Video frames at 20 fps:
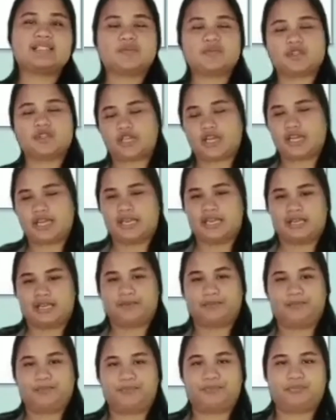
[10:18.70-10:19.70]
training.
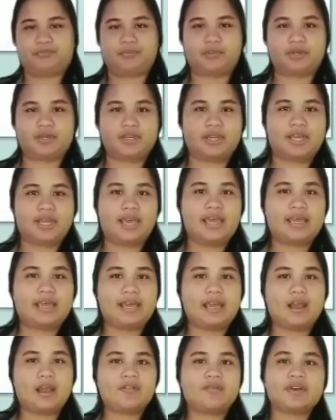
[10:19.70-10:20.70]

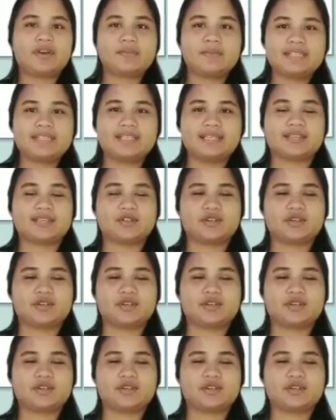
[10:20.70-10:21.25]
Every business